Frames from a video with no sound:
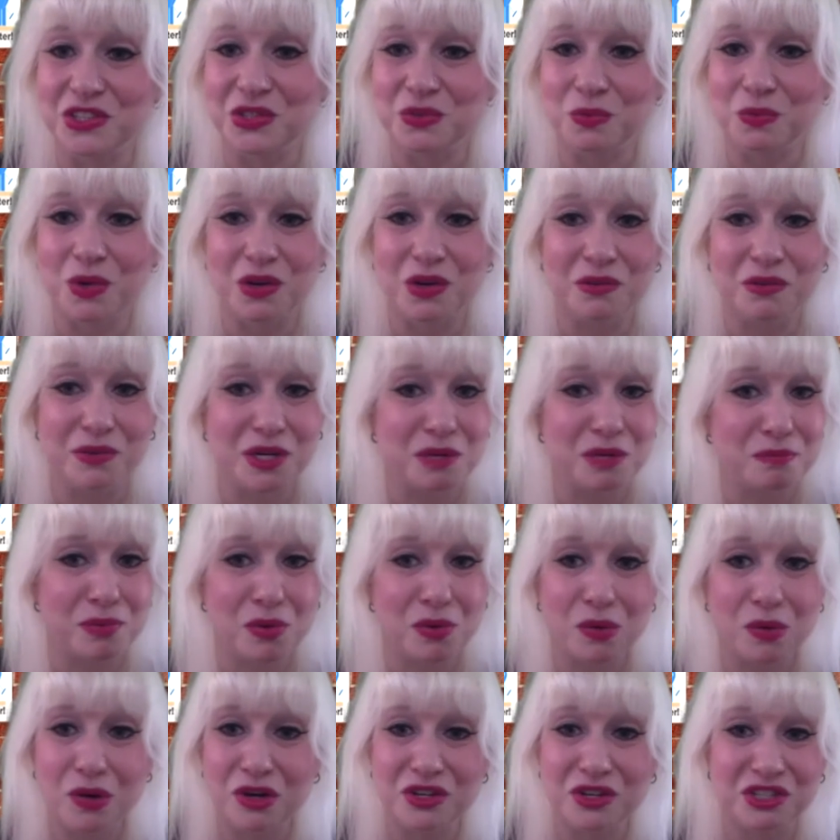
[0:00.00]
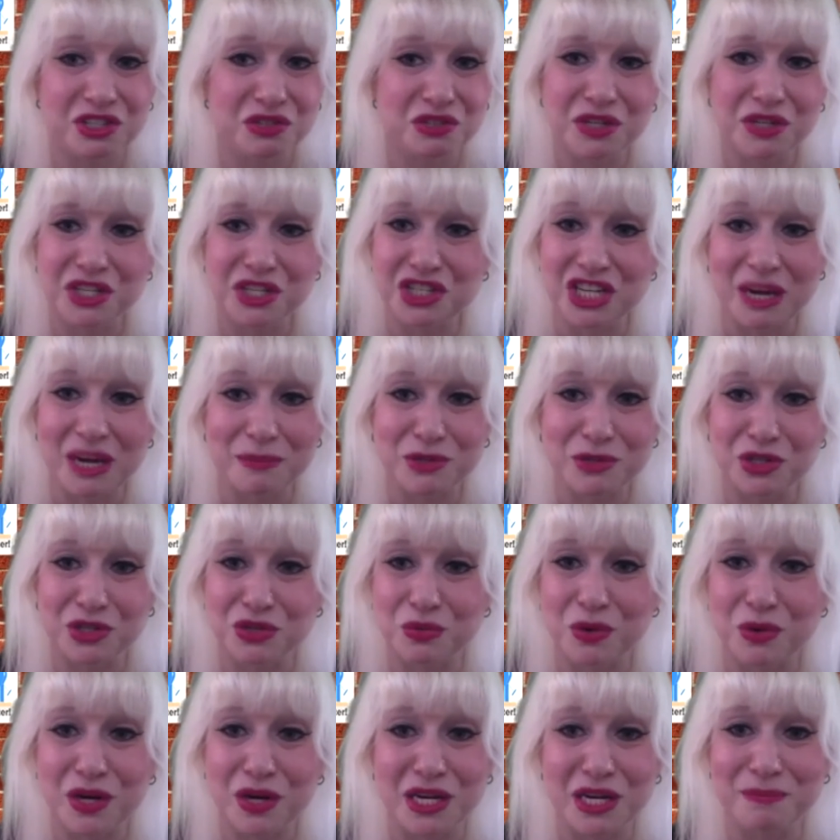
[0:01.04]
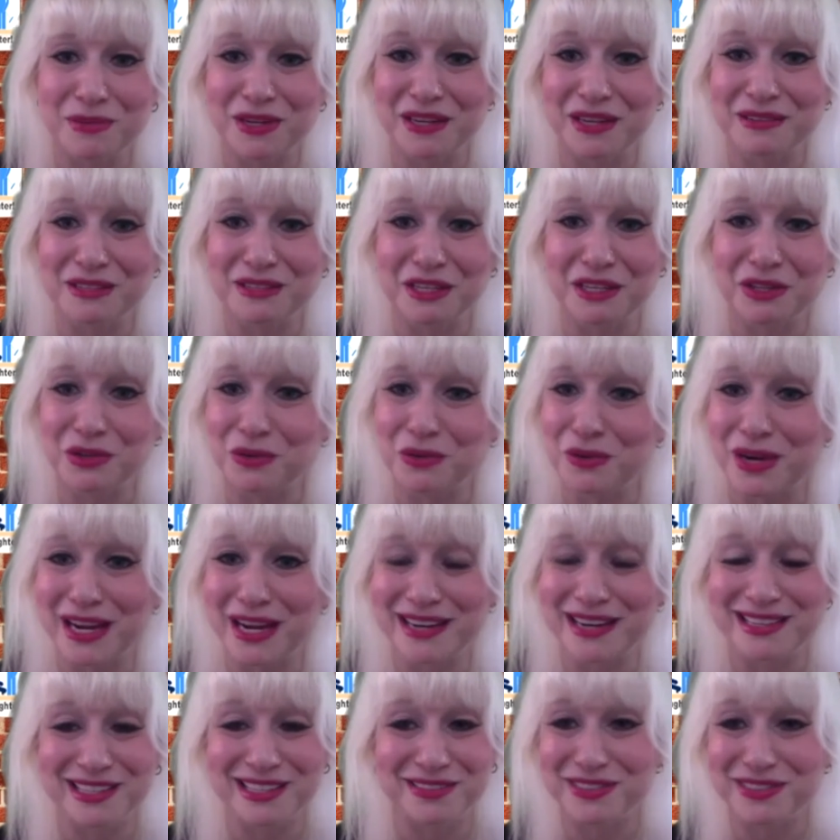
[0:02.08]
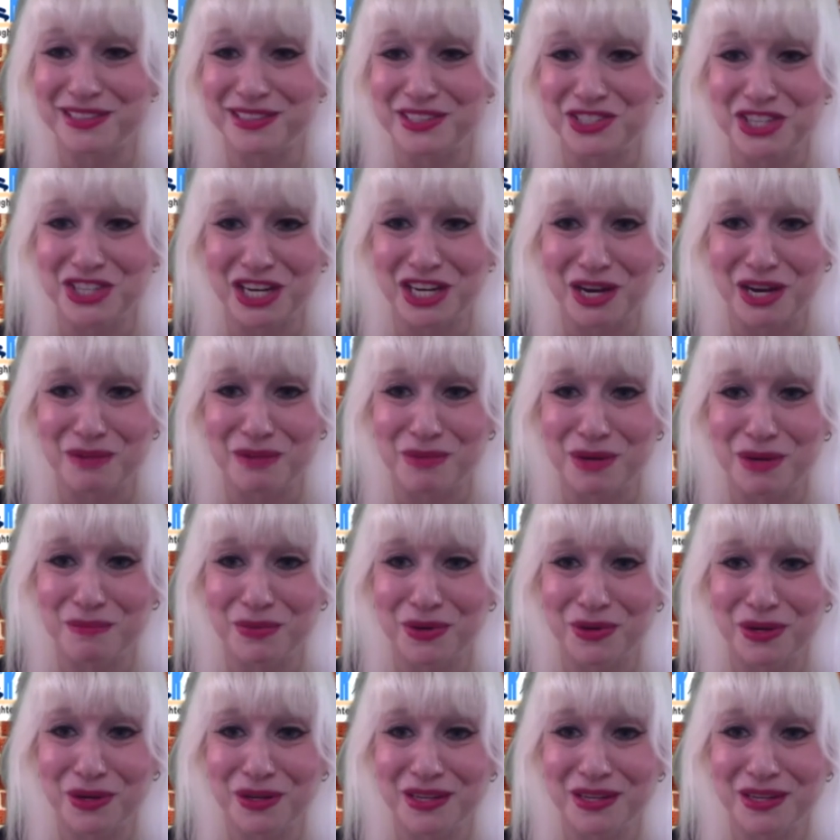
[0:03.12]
want to read porn, just read chapter 20. But either way, definitely check out my book.